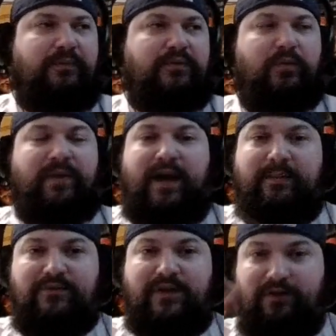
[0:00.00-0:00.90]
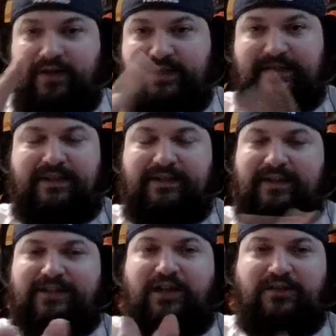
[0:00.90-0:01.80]
Normally happens when I go to Disney.
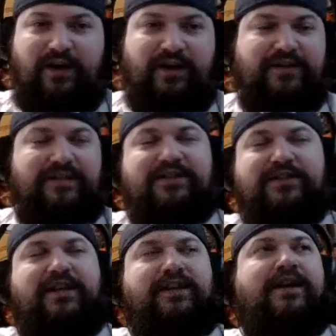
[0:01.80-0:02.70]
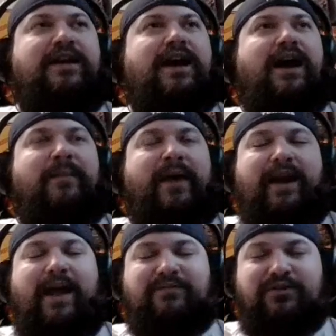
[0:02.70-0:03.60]
Shots fired, Disney. Just kidding. Had
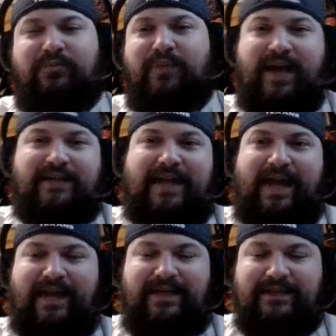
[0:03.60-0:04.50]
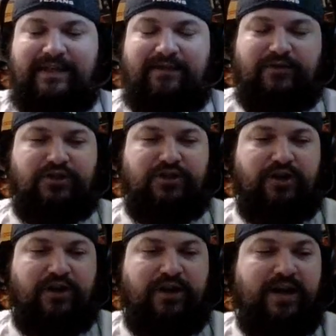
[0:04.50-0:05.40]
an absolute blast at Disney for
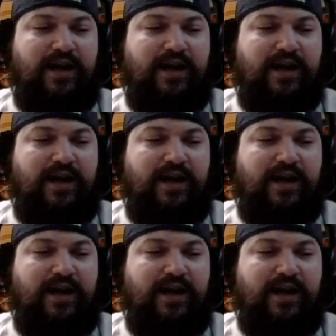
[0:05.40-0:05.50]
sure.